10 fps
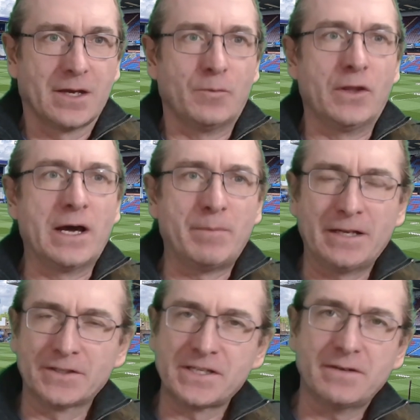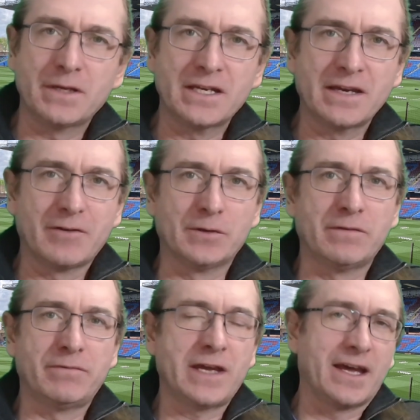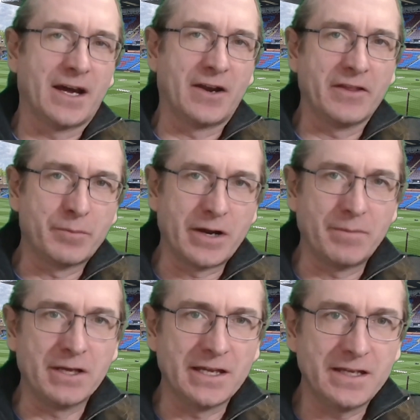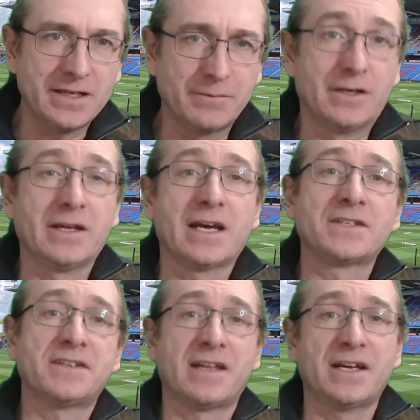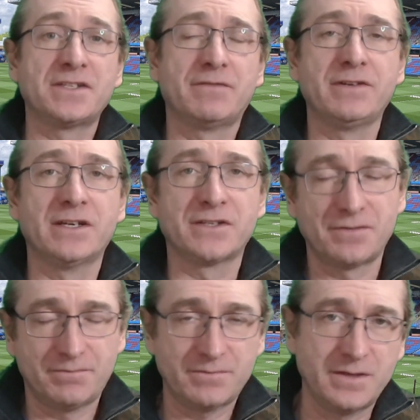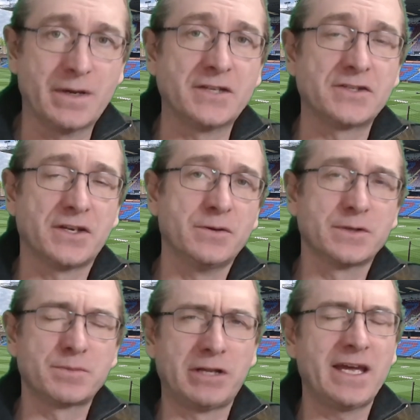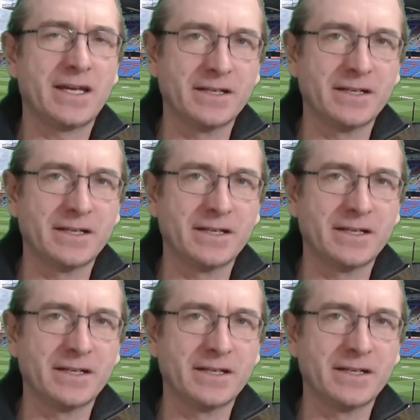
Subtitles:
Would that penalty have been given under VAR in the Premier League? Well, the answer to that is obvious. Depends on who was playing.